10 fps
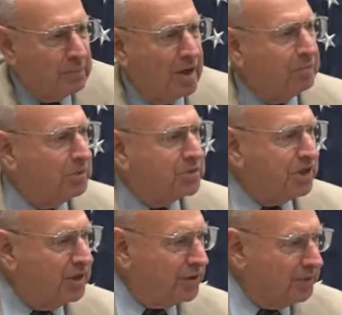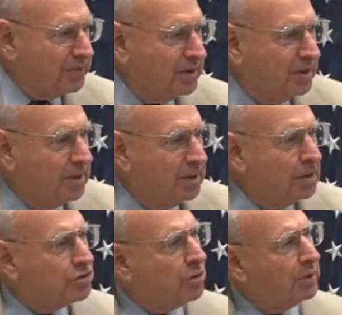problems either.
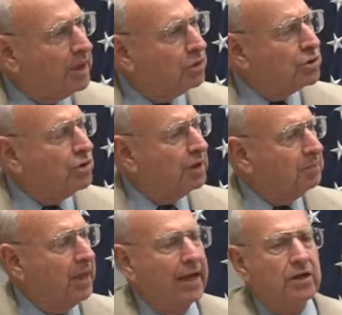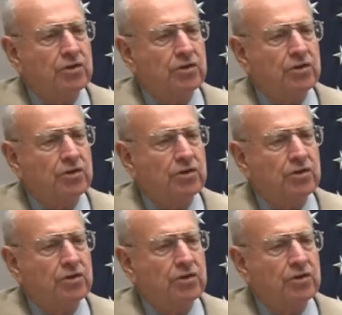So we're now turning back.